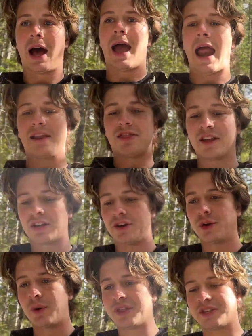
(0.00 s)
anything to do
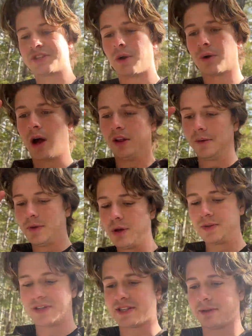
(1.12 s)
with the so-called immune
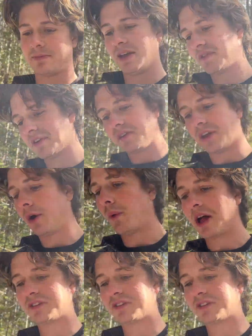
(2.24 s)
system, even well